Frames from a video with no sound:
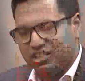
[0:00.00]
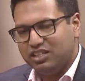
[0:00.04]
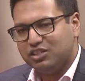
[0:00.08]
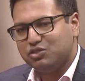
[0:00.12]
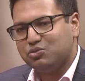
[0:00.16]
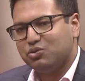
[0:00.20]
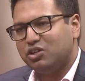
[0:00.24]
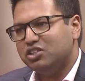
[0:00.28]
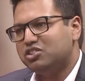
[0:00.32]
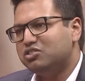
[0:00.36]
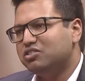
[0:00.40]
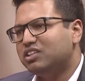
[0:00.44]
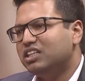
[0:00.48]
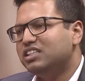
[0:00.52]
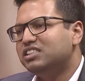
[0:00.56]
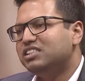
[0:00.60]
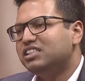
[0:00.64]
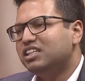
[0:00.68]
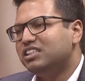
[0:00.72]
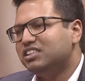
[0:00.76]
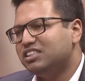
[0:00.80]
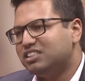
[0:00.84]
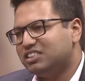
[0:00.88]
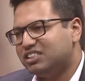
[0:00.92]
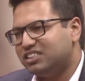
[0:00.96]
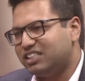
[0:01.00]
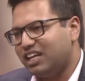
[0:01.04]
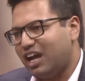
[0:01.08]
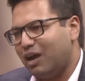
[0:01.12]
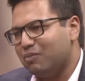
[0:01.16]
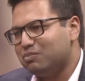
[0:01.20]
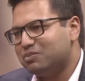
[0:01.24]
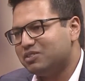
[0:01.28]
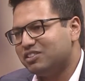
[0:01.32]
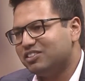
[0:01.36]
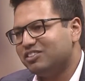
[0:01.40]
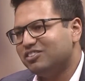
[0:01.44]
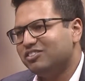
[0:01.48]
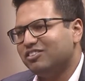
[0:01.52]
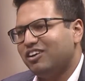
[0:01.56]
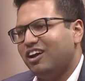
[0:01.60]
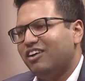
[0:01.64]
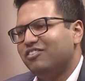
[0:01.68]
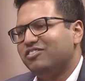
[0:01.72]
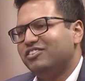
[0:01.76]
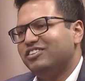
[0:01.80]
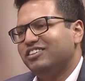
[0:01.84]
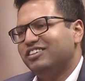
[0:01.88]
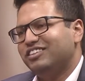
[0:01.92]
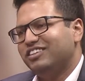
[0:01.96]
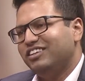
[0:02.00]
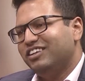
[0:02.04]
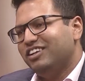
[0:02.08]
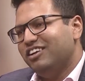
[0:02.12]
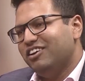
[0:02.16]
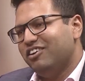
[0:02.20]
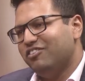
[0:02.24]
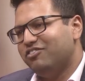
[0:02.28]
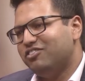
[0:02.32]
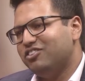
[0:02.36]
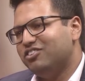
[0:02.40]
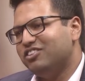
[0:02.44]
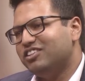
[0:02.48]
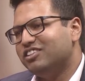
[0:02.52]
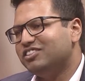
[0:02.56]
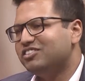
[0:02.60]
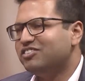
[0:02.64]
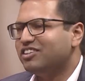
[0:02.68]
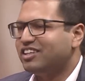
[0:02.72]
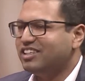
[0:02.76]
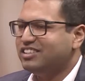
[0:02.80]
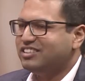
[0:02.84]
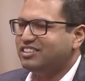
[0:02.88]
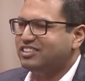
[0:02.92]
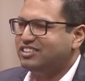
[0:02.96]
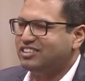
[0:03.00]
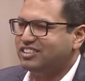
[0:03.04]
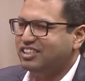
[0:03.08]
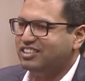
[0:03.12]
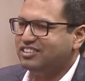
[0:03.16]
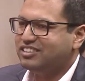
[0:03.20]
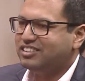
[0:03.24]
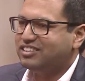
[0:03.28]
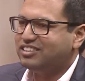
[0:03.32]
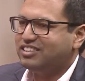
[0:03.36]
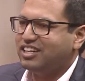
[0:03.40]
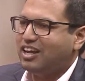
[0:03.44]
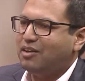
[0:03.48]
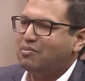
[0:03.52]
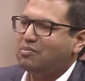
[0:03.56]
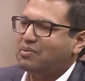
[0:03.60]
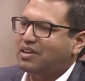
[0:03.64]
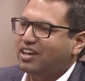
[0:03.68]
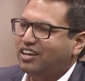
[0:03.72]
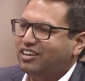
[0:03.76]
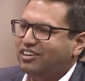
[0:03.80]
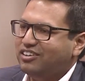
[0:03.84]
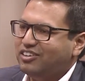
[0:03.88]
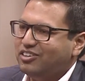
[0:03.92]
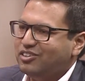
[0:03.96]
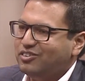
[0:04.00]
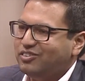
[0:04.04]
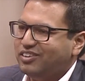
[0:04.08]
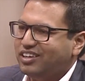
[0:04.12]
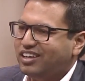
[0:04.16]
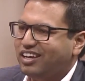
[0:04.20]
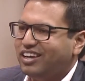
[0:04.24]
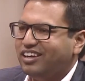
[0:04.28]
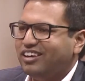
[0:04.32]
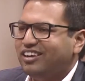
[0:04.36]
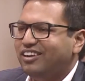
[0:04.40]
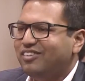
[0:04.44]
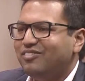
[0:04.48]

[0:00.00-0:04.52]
this watch you can change the straps. So after a few years you can just change the strap, get a new one, and